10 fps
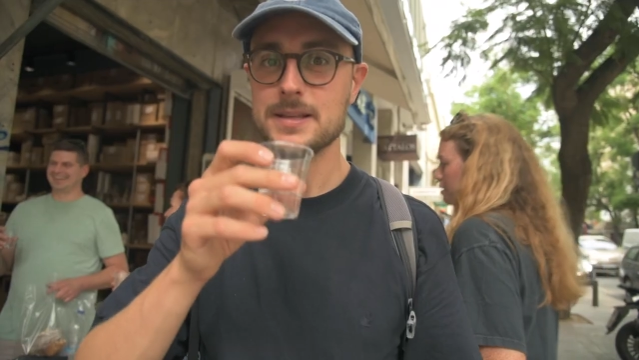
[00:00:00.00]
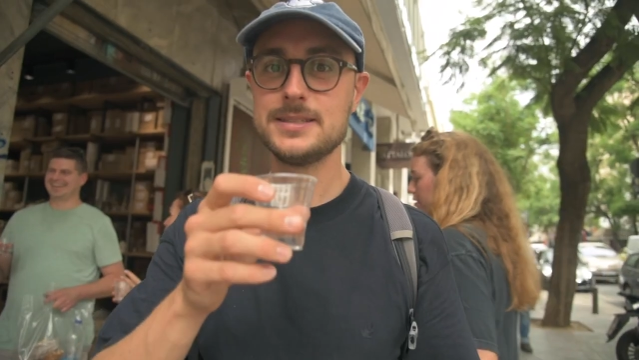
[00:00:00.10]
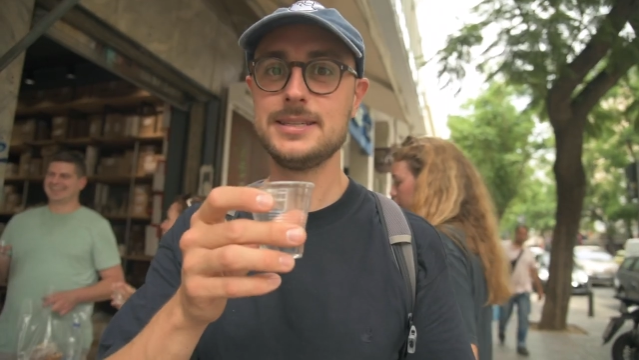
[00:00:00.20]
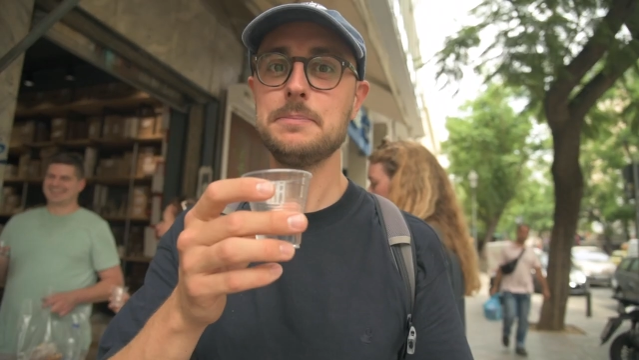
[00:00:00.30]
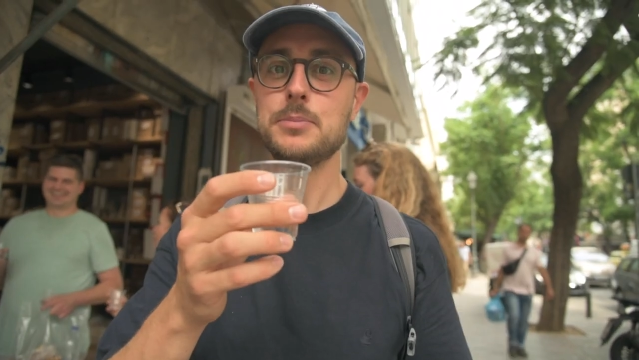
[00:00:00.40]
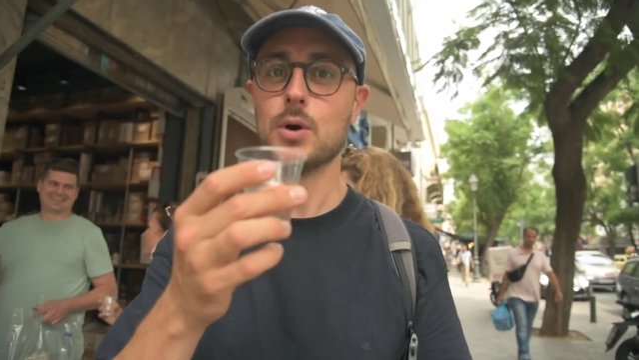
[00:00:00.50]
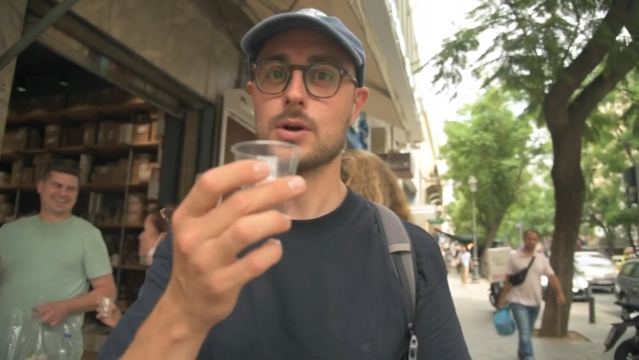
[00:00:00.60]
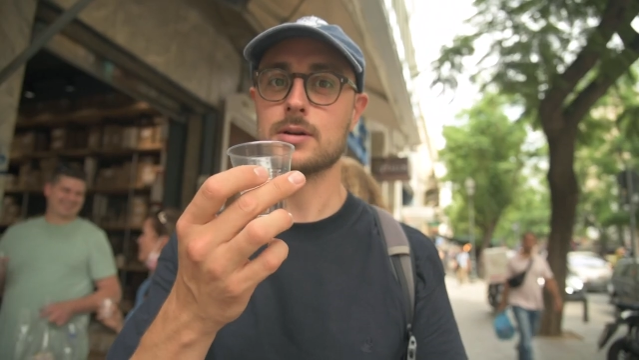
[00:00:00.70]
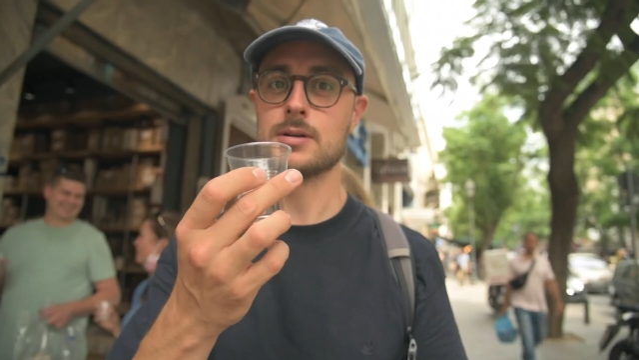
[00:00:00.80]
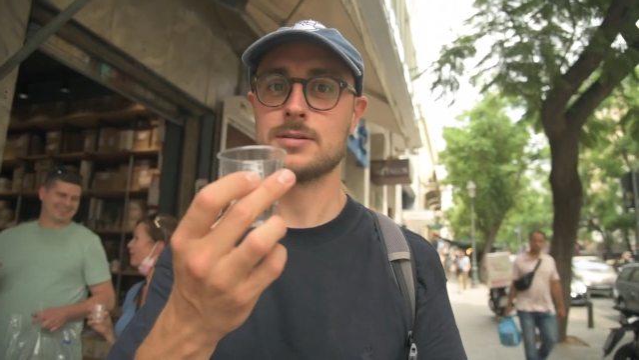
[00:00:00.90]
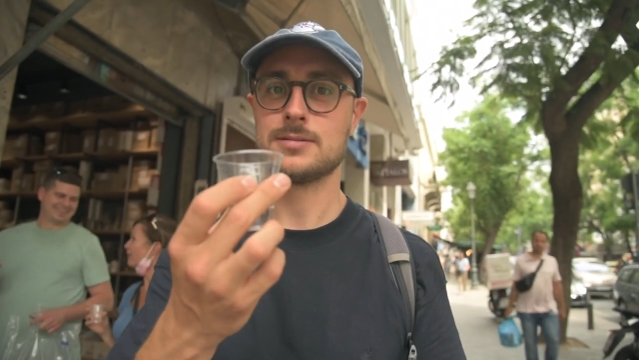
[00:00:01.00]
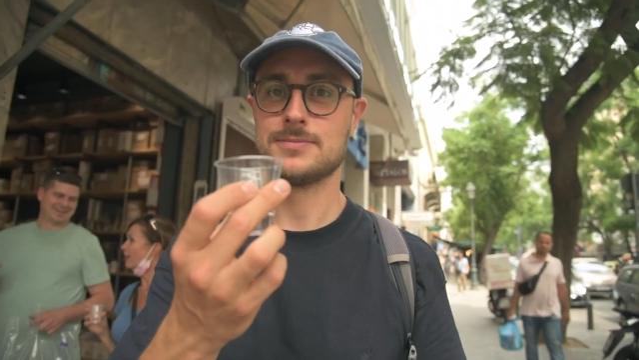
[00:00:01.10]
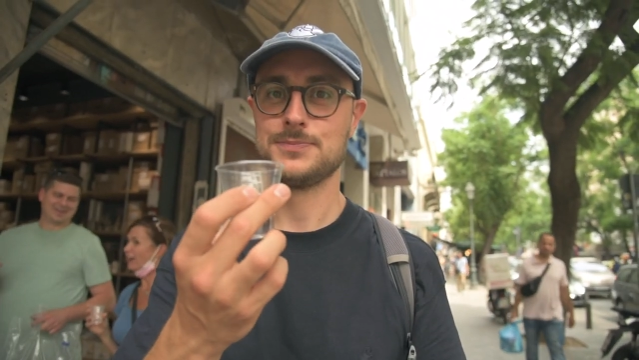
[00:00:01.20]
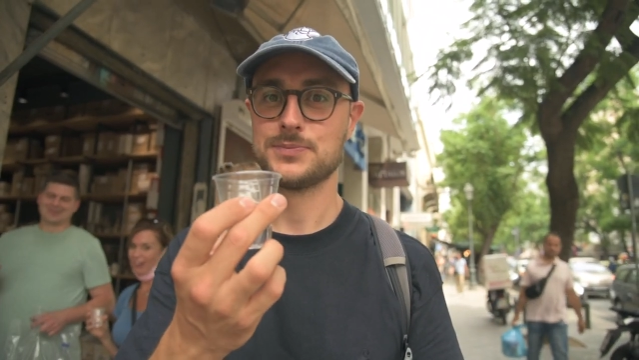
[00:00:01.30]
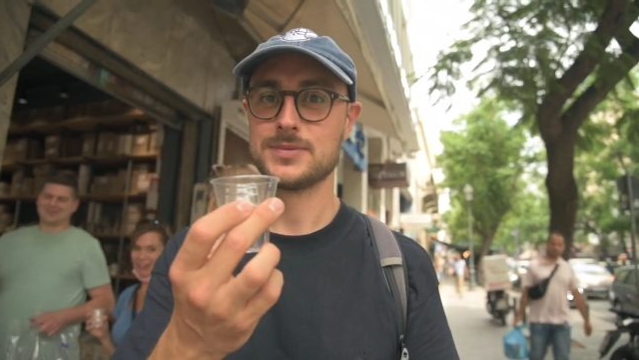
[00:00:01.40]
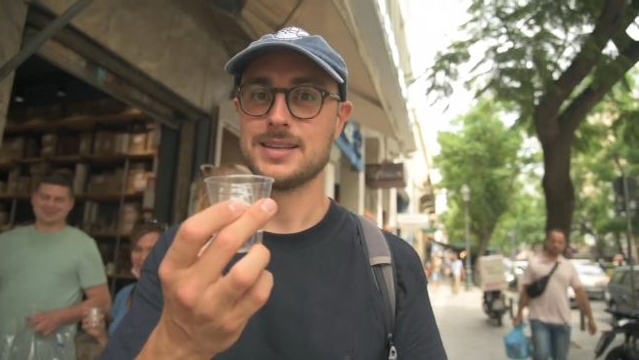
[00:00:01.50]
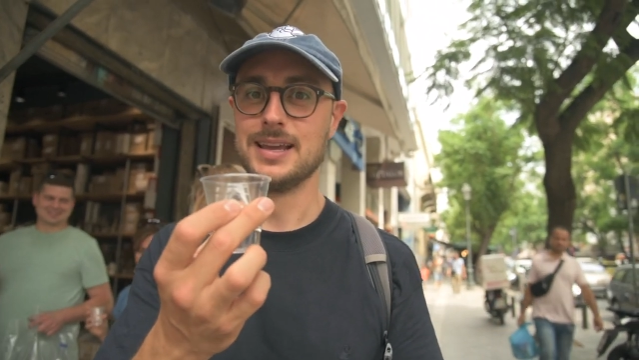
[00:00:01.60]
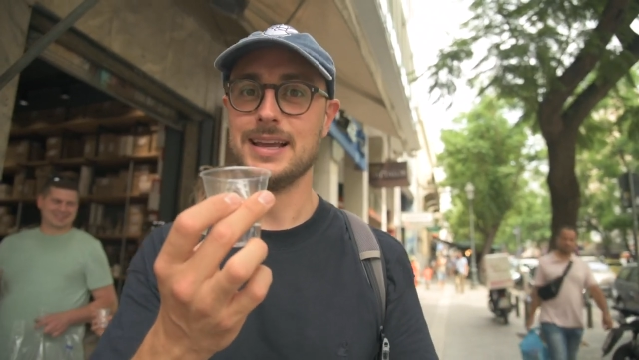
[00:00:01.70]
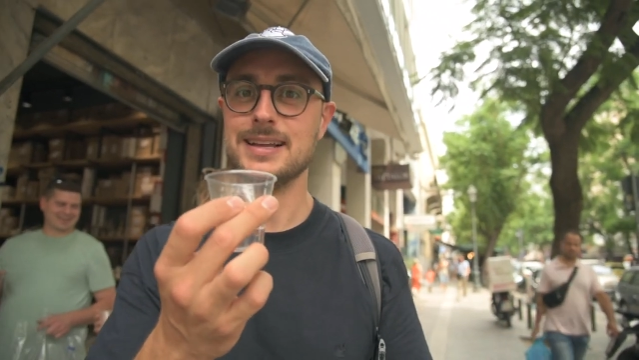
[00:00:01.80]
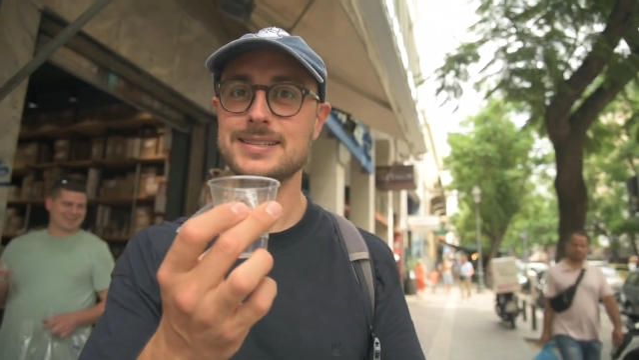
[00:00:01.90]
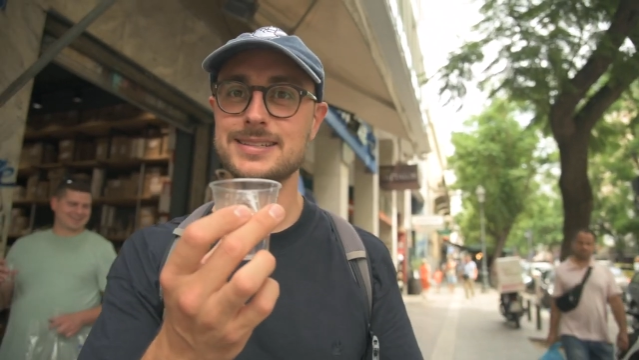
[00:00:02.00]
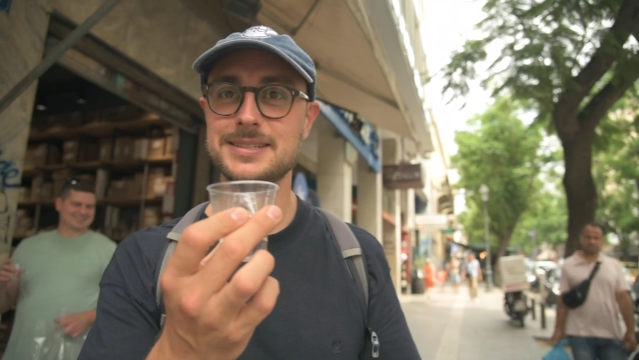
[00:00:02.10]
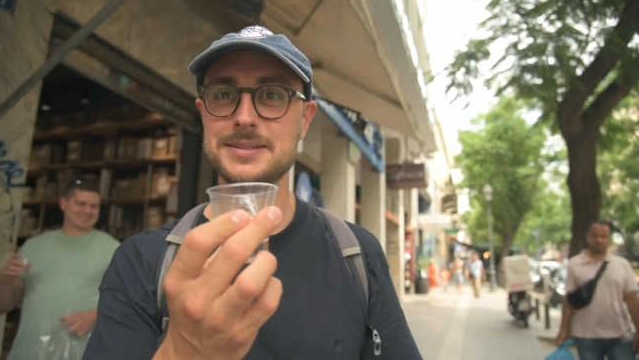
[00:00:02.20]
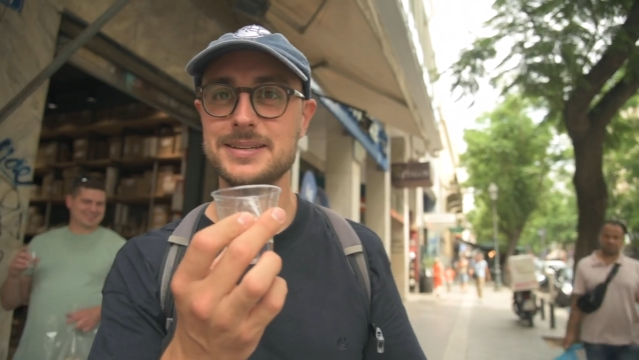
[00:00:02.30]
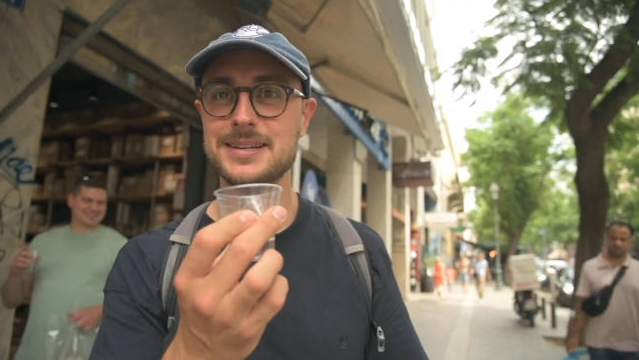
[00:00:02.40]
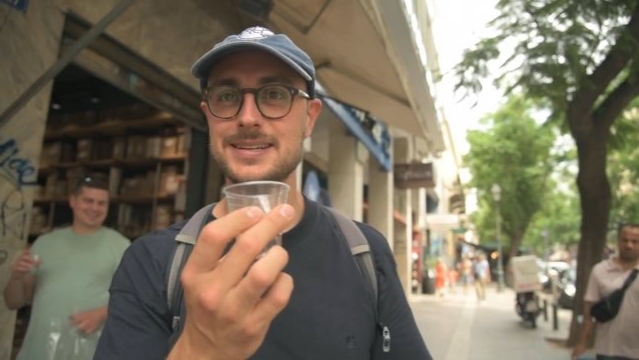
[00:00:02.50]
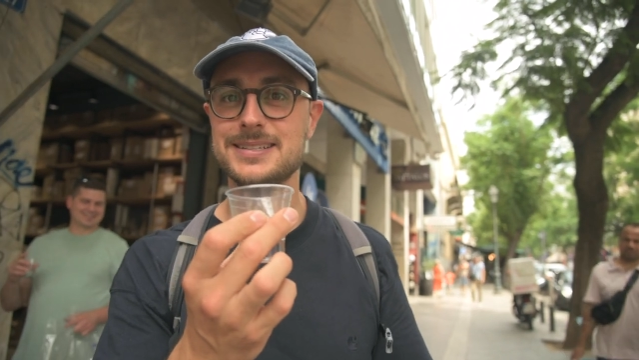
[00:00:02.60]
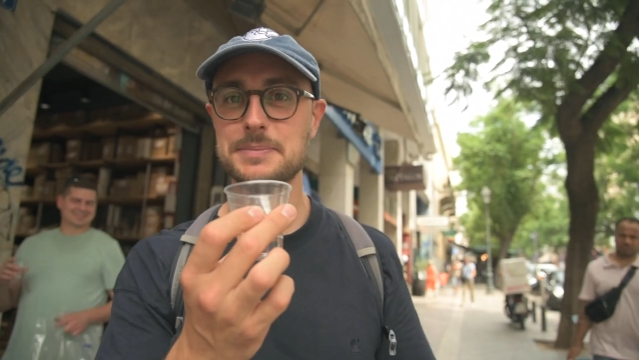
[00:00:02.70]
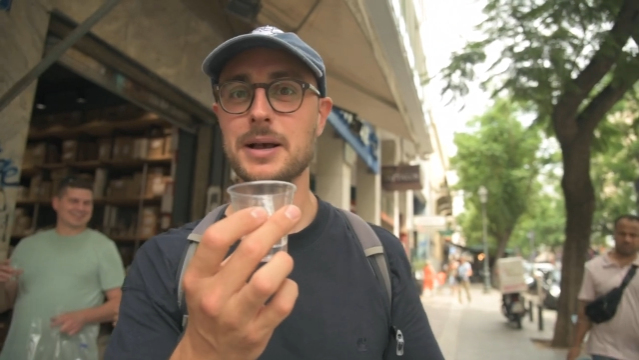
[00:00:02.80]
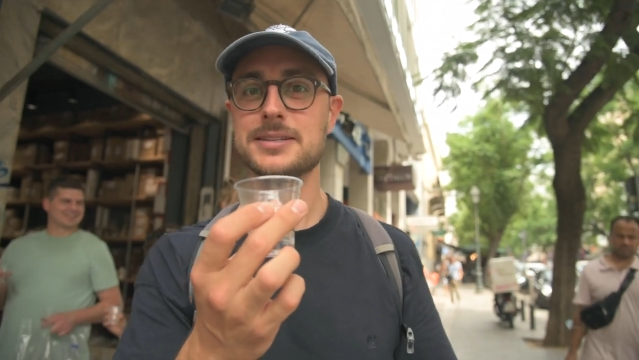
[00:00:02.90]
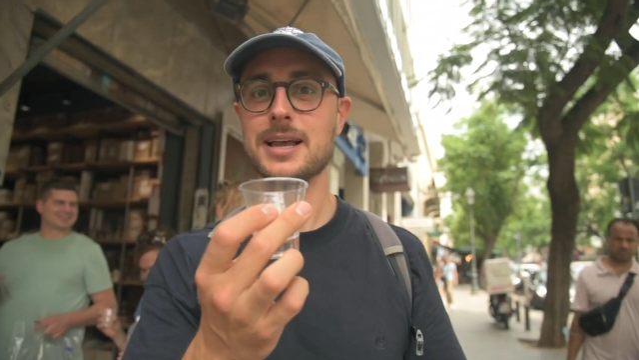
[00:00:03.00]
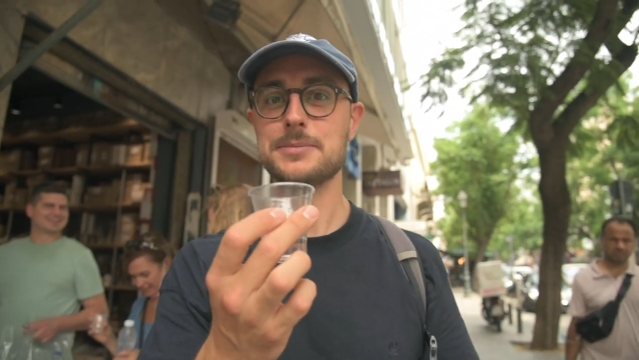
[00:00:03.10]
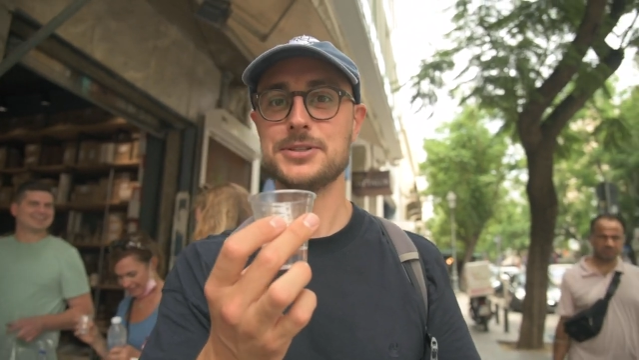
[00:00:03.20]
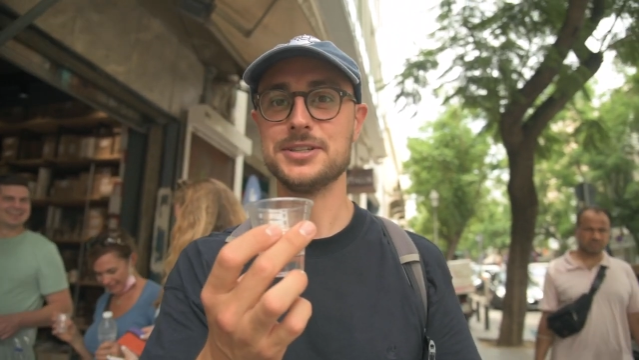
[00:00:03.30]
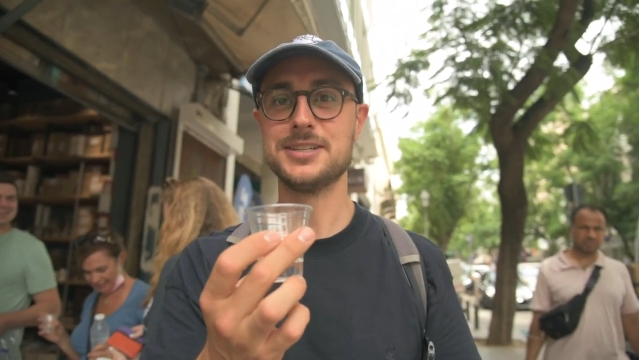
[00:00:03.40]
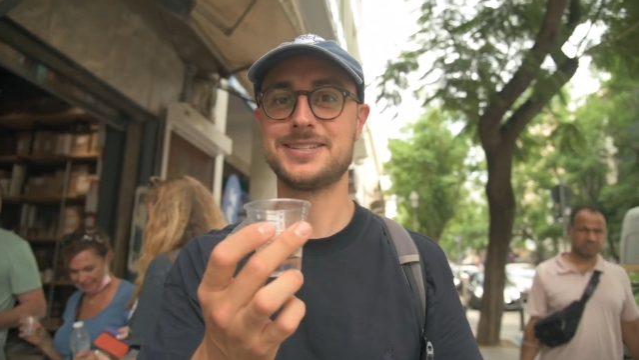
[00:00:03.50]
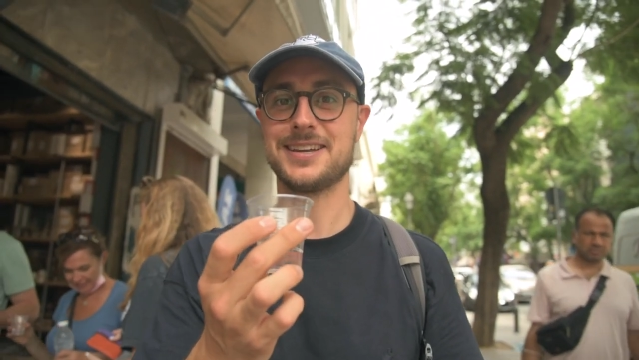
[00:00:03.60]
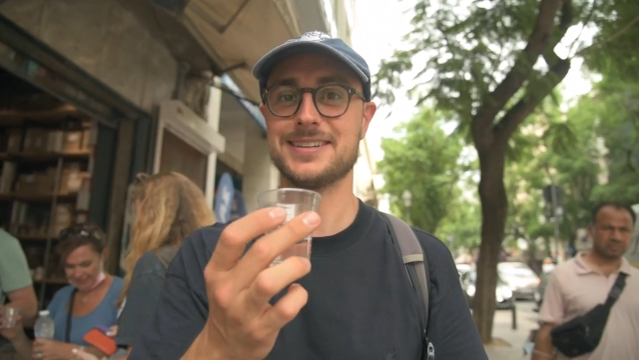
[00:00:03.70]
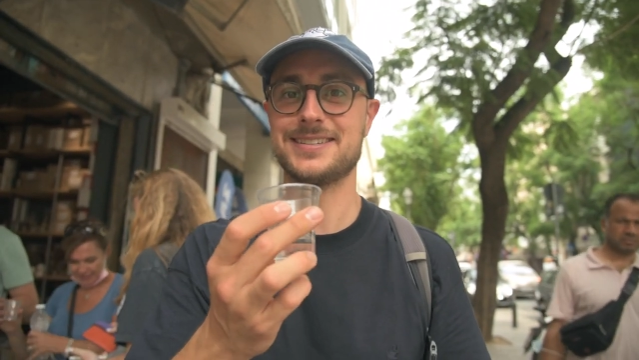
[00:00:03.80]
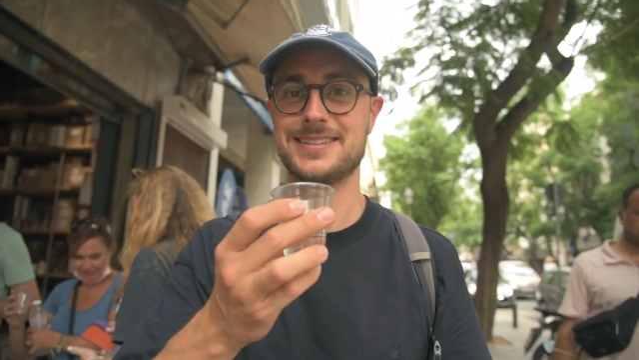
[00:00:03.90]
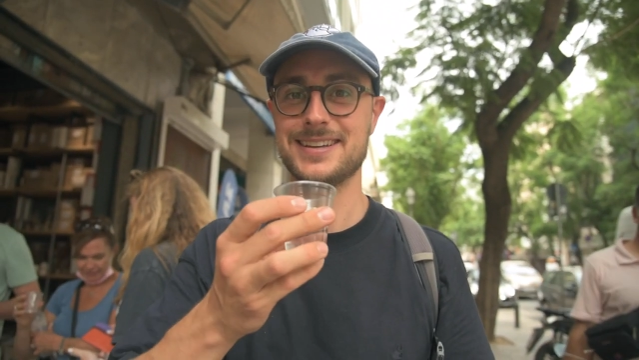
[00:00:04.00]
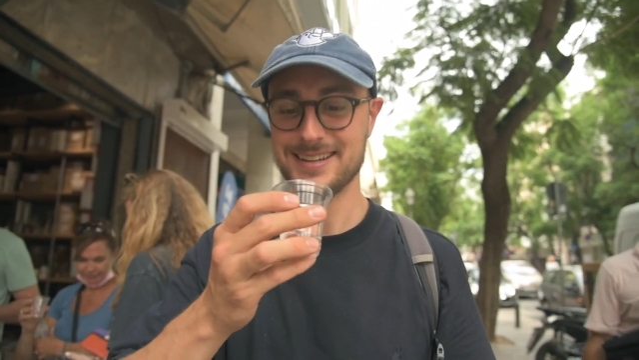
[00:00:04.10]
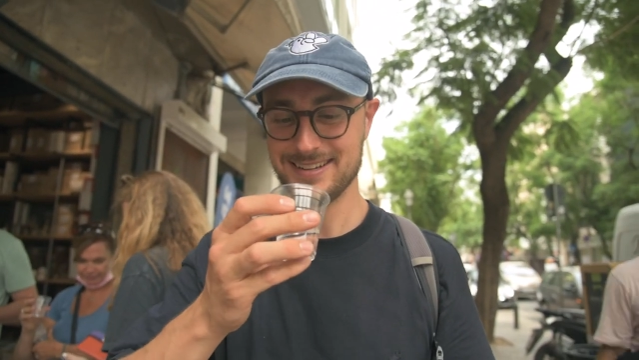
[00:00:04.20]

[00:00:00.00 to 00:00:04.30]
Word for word: This is water. Good to keep hydrated on these trips.